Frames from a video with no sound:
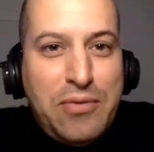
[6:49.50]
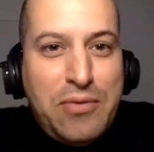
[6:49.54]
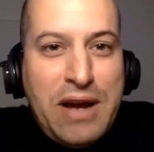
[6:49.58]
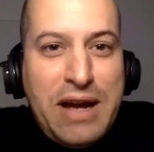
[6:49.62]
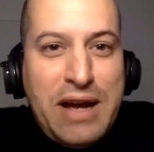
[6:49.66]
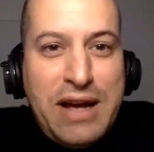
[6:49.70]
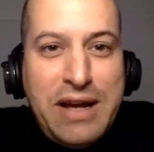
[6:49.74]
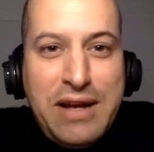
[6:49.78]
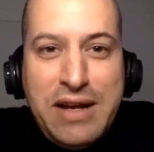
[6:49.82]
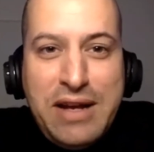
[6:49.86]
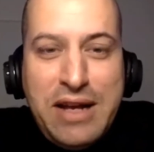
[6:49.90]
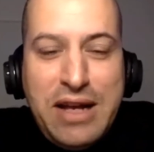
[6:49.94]
for
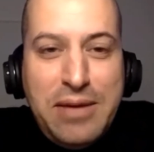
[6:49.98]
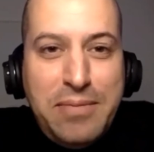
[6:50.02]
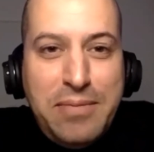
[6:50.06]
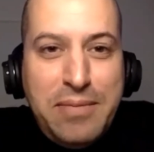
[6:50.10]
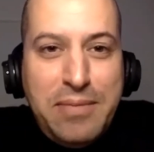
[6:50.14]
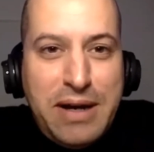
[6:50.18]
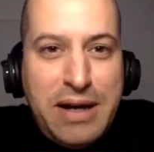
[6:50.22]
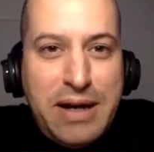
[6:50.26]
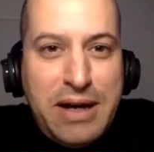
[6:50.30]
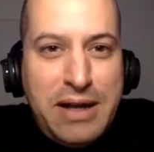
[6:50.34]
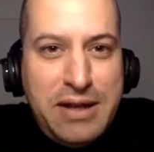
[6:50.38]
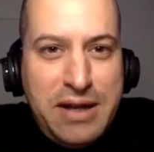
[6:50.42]
my
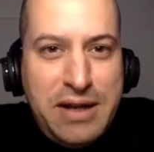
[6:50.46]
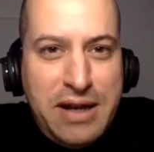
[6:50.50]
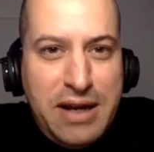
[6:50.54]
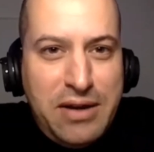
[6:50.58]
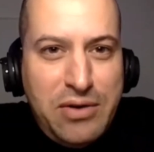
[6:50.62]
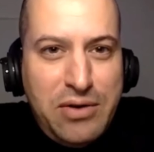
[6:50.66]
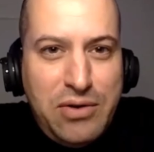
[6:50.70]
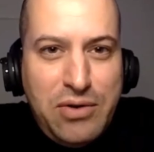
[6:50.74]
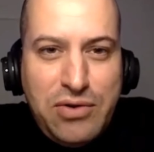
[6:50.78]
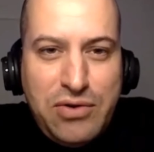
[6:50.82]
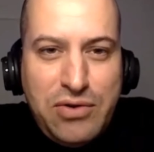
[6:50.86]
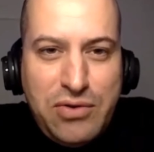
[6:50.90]
name,
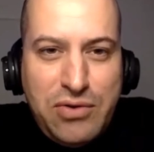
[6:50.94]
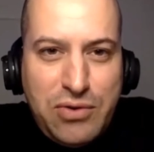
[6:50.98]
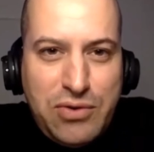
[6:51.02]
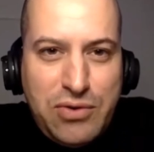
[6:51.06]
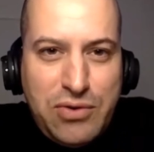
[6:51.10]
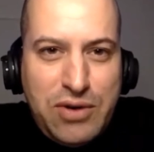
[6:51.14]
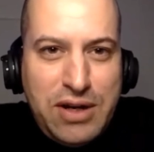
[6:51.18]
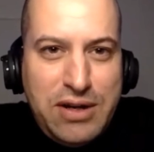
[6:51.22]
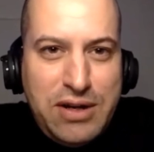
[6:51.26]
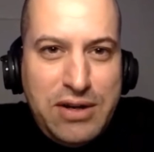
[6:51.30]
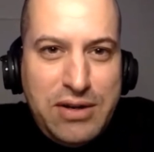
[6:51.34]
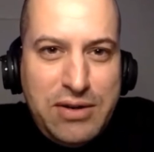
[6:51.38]
Adrianos
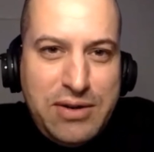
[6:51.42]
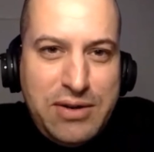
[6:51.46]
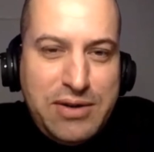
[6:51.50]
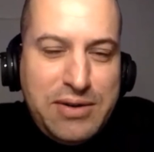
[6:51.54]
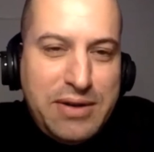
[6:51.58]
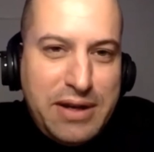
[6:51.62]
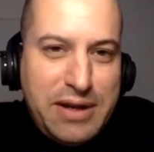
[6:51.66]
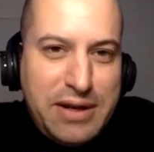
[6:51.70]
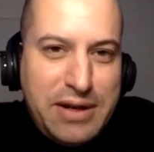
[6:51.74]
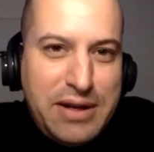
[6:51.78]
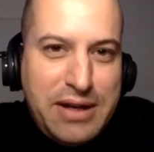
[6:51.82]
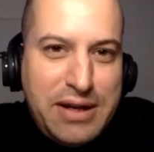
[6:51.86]
or
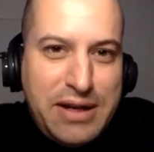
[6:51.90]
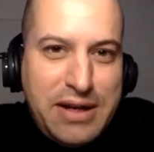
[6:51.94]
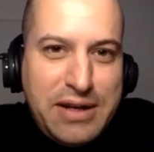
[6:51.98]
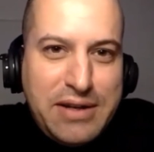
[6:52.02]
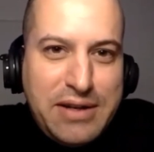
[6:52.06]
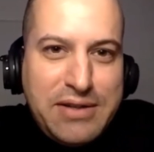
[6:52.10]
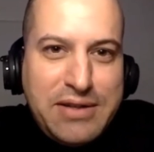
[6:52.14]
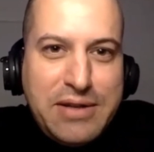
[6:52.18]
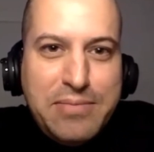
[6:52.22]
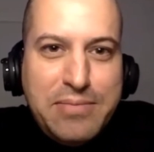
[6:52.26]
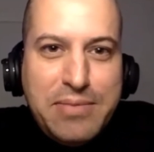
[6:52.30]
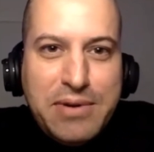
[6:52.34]
Adrian,
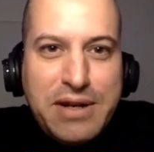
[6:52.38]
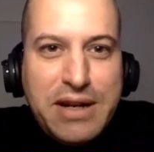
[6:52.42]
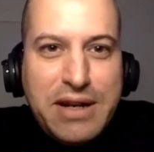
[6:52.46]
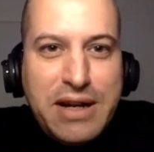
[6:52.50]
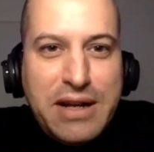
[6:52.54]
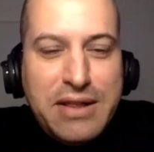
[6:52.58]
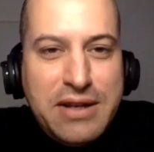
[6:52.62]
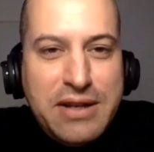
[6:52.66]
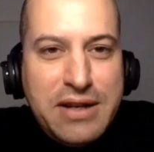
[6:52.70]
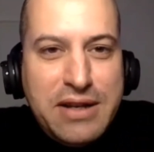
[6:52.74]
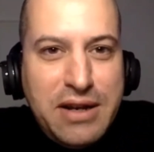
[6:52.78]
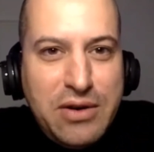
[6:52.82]
like I said,
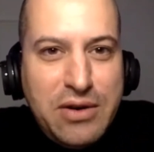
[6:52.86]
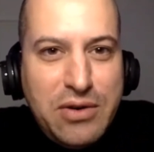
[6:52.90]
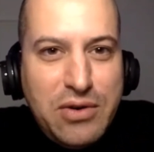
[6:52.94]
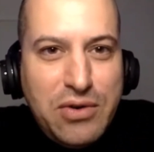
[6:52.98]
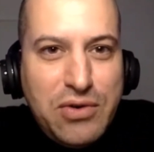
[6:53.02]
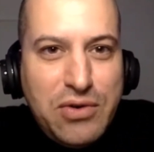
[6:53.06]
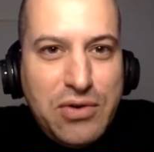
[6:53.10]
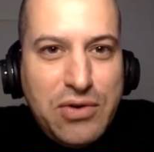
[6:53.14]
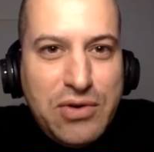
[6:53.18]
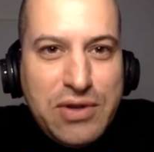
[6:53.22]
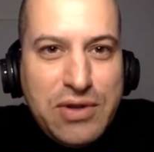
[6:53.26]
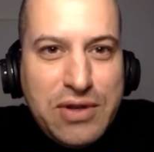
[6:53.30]
but
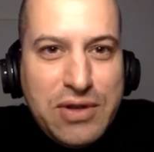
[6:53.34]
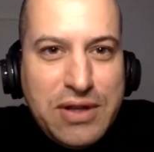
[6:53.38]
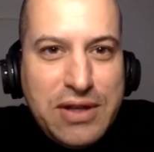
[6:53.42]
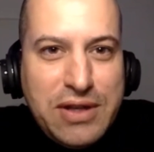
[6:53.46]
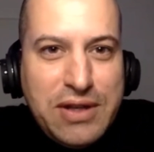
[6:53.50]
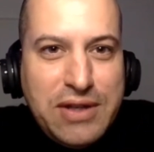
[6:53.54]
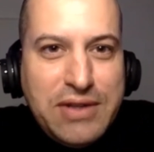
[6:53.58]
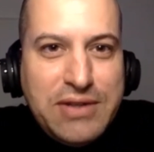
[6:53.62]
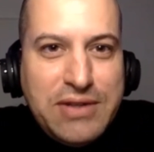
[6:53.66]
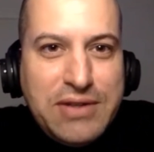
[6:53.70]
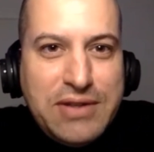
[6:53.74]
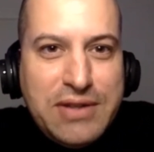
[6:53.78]
Adrianos
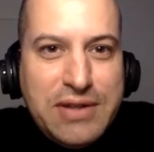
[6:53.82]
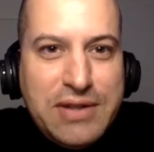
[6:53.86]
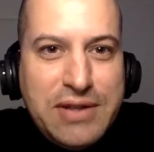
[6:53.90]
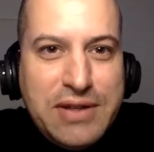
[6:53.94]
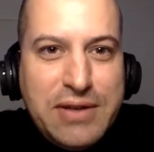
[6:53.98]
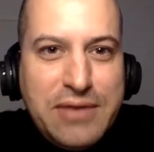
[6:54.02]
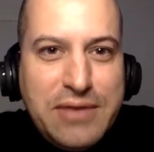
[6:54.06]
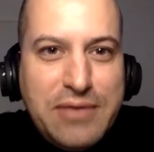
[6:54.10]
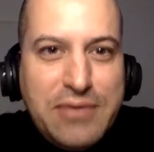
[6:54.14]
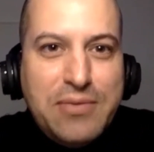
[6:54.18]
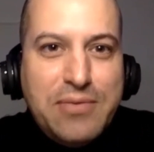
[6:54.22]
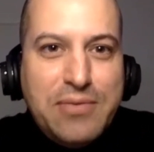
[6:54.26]
is
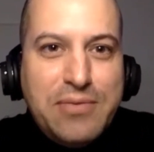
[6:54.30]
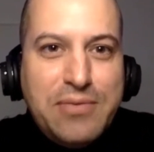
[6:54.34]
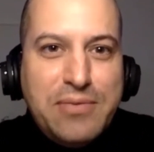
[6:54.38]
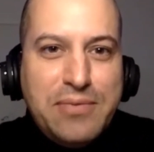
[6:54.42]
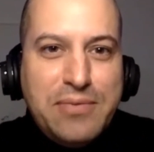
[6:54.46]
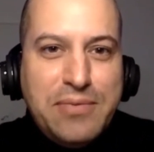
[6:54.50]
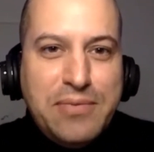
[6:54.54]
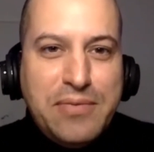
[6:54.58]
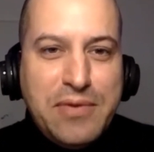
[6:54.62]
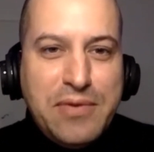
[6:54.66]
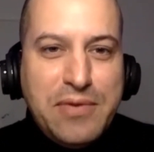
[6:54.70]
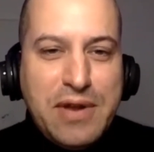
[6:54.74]

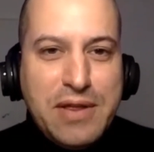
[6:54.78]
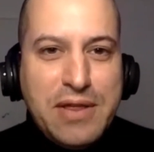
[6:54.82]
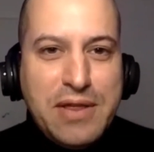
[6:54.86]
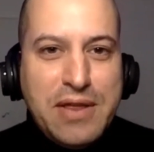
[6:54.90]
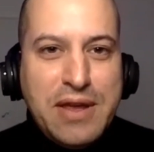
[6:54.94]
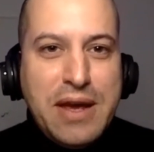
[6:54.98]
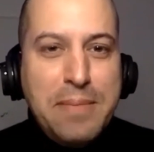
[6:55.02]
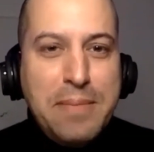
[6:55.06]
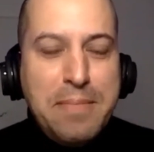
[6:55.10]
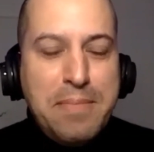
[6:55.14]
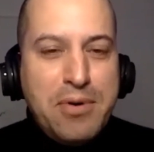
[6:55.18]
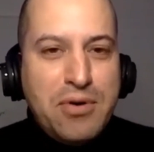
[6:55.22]
from
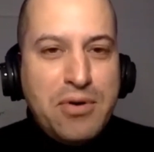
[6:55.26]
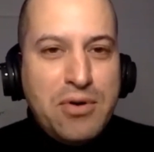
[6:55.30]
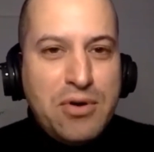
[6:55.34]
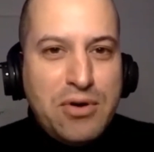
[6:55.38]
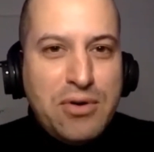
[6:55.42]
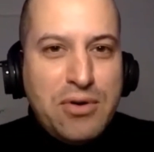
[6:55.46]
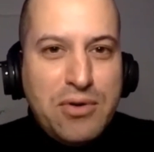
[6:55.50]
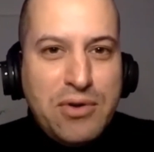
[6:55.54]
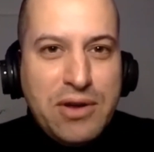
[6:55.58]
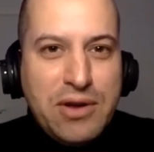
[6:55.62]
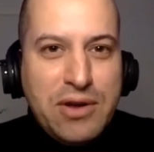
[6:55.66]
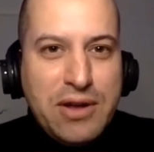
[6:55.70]
the
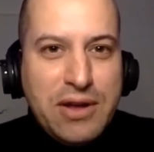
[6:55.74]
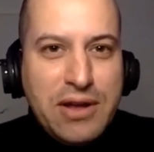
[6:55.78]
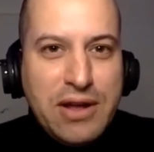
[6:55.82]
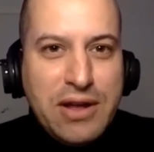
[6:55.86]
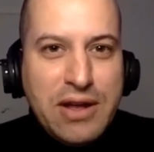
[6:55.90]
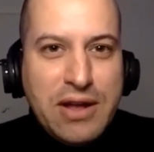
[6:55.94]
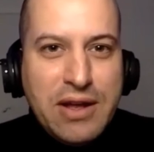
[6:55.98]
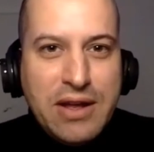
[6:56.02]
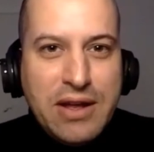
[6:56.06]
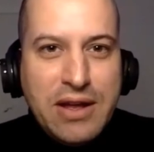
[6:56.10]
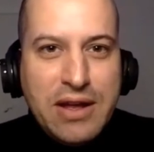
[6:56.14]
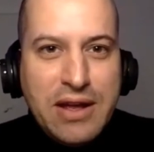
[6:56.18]
Emperor
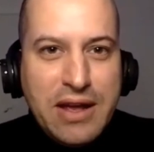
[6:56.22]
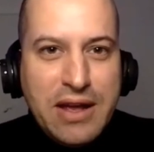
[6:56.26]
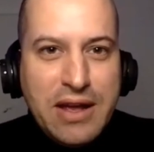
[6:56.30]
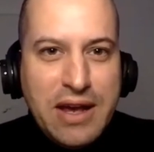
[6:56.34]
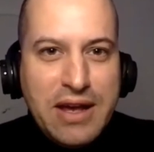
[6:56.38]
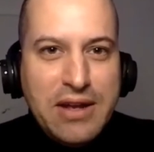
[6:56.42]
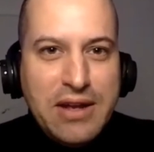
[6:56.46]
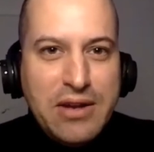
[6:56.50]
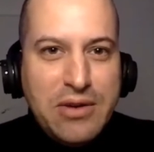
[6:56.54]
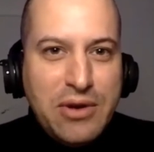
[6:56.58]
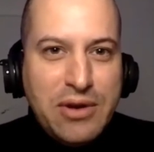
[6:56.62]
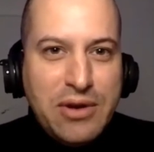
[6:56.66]

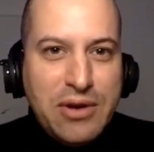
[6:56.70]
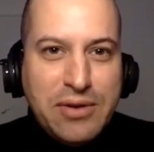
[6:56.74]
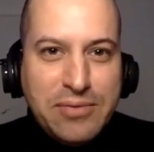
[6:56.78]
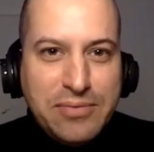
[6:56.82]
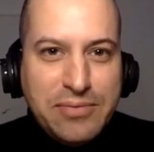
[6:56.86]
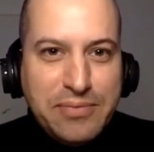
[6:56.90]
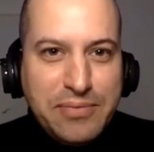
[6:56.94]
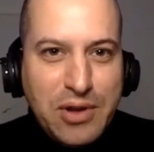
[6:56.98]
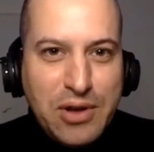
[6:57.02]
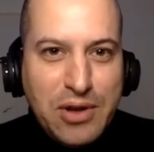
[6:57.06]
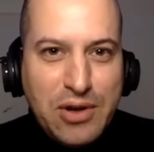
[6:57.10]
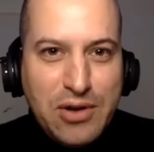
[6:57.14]

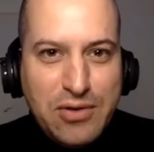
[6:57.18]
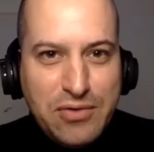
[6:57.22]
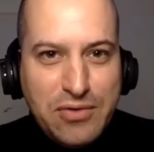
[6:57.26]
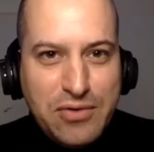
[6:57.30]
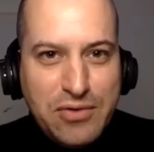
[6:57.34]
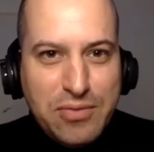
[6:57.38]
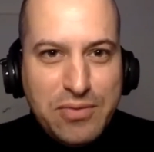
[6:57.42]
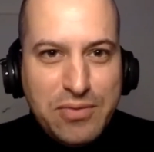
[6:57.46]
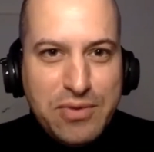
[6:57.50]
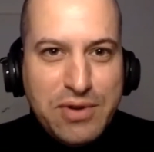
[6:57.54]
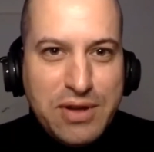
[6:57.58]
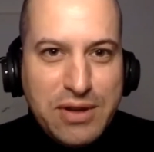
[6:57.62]
Adrian, you
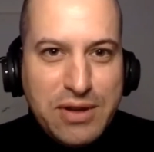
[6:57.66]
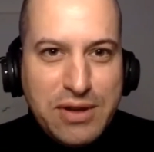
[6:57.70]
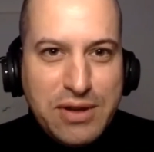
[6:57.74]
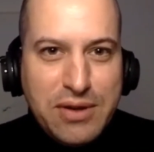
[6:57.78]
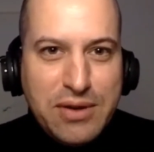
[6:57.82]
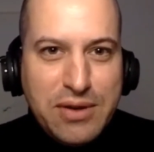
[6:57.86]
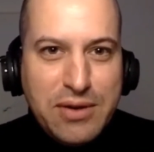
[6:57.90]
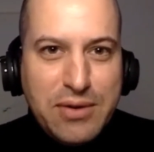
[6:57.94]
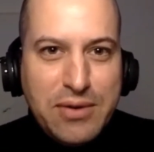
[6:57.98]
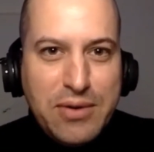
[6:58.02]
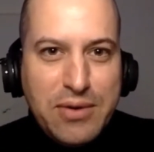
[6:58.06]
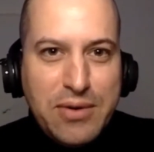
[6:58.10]
know, from
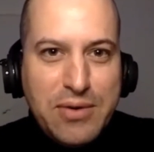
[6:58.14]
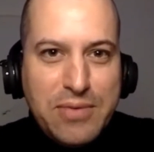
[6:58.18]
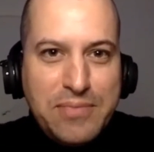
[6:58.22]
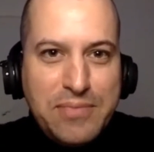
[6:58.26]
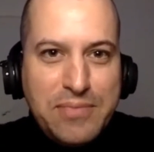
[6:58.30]
the...